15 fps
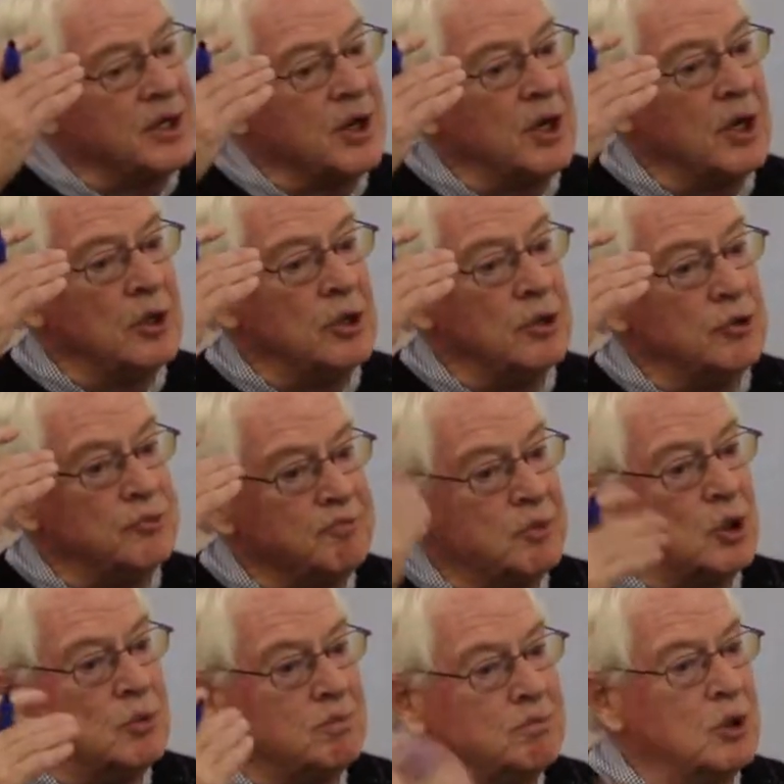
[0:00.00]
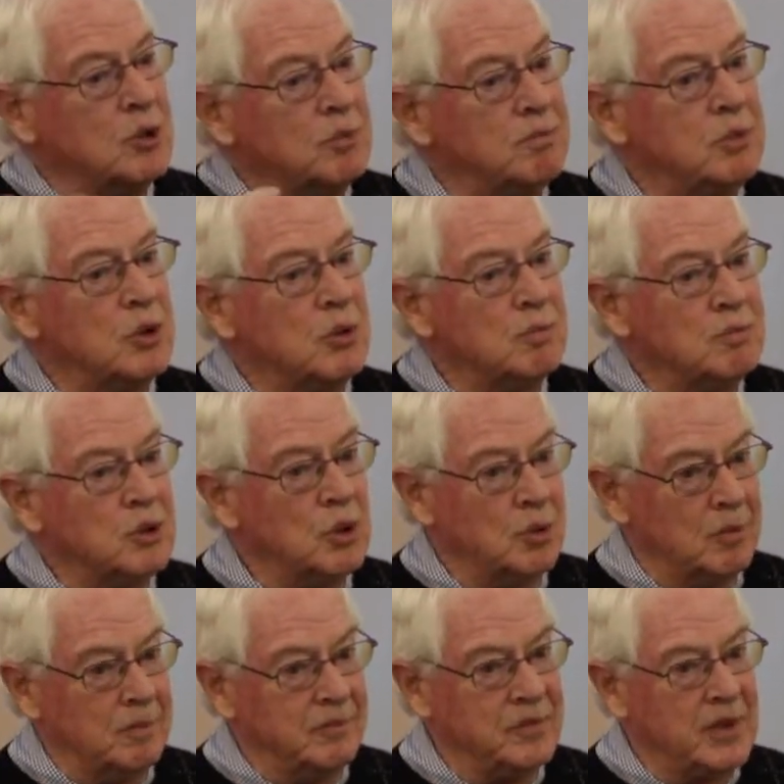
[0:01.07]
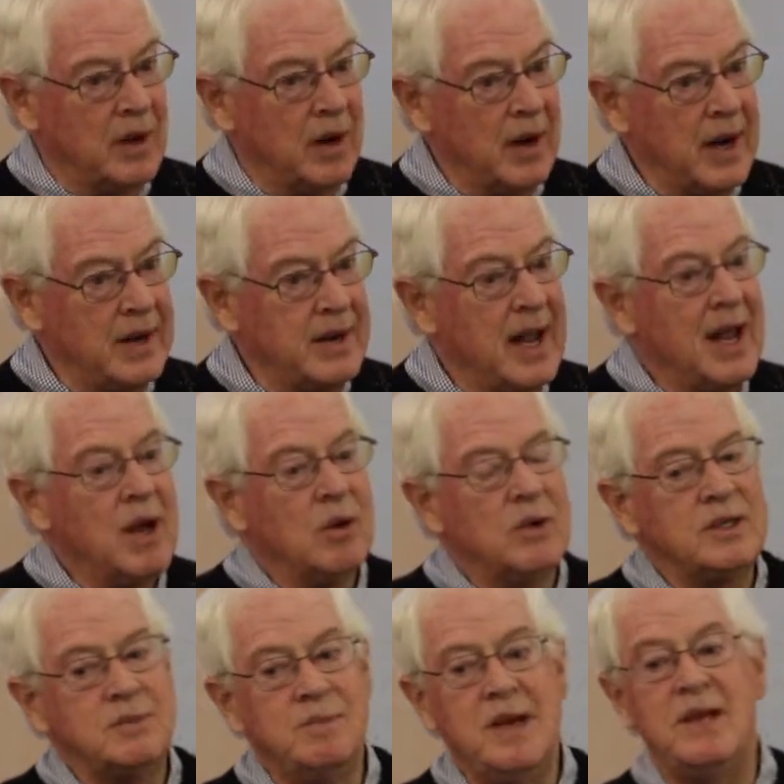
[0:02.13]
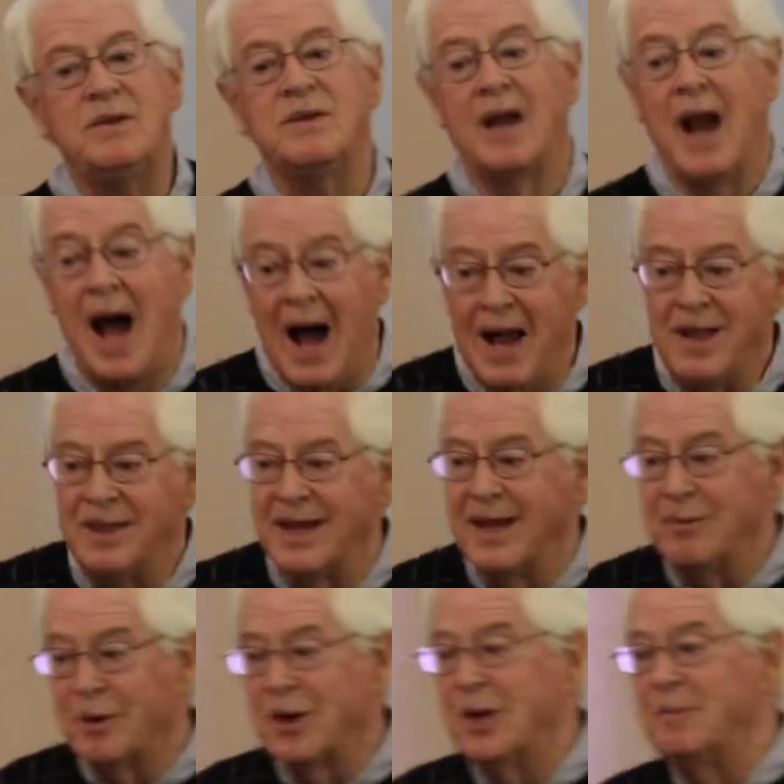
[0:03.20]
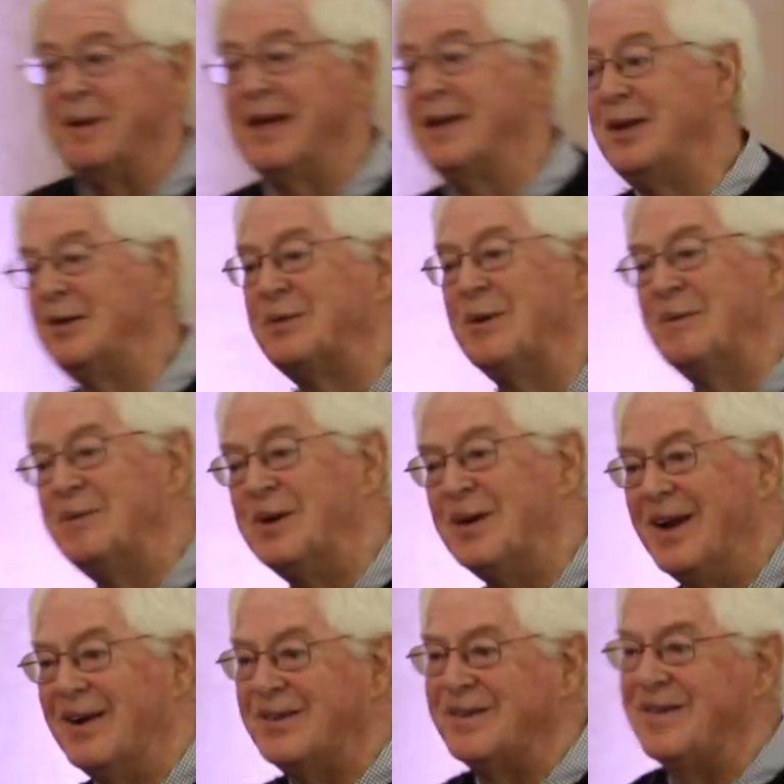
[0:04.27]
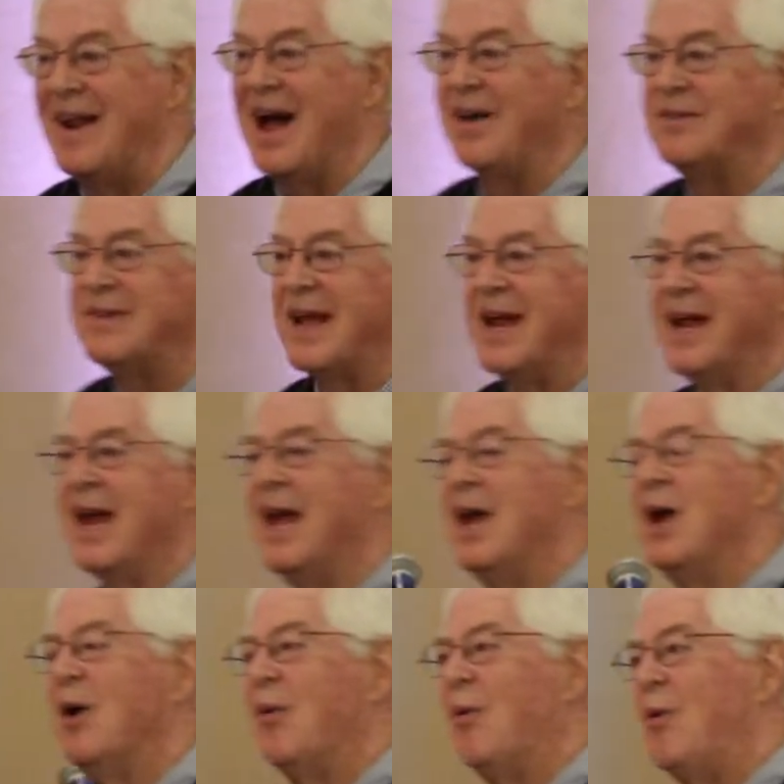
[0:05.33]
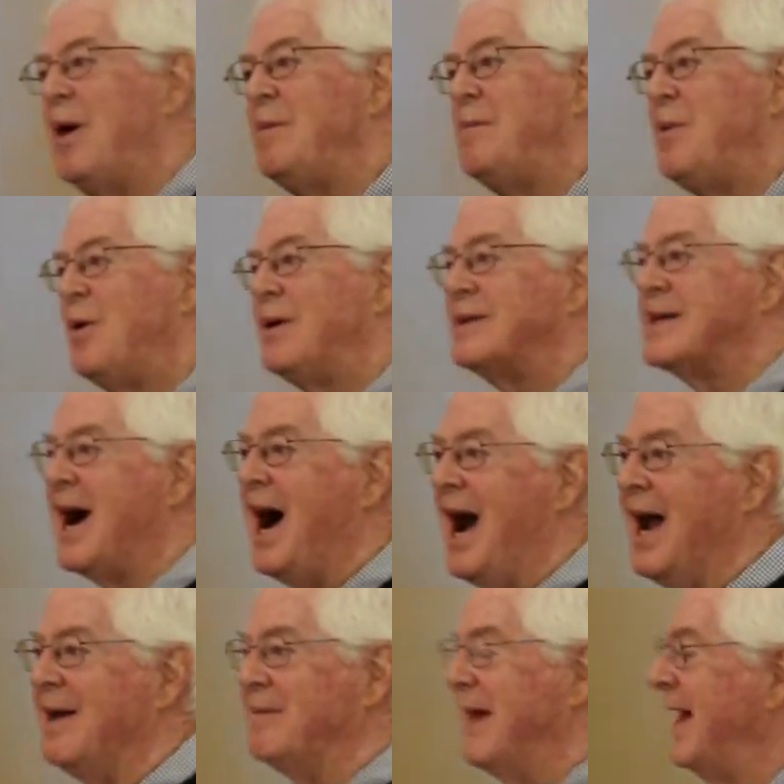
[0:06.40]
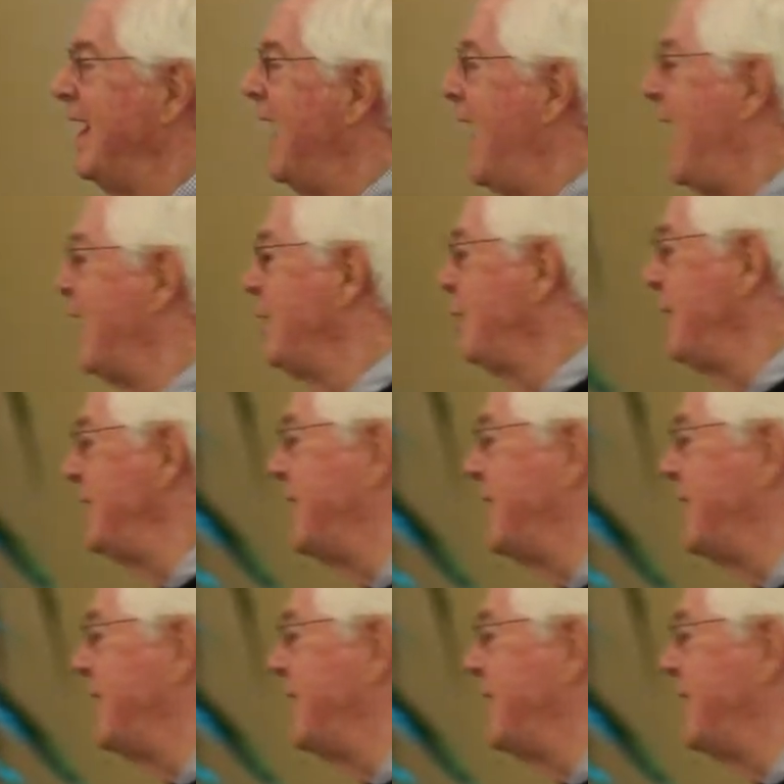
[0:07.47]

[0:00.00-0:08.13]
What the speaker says: they're going to lose boom, boom, boom, boom. All right? Which means that I think we're going to be in this room 2 years from now saying, one more time, how do we